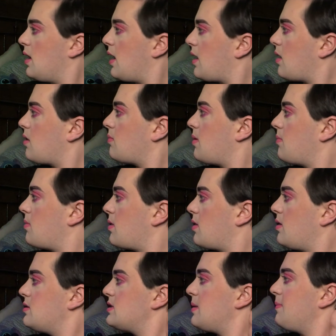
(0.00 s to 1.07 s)
I don't
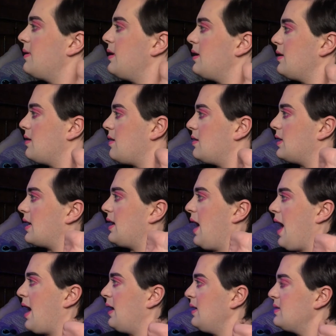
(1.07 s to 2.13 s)
remember. Something called
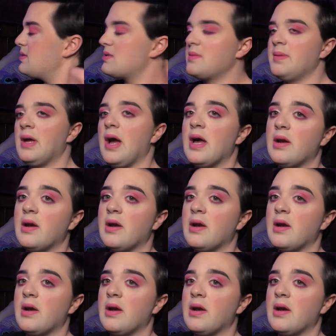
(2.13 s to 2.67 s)
Iconics or something.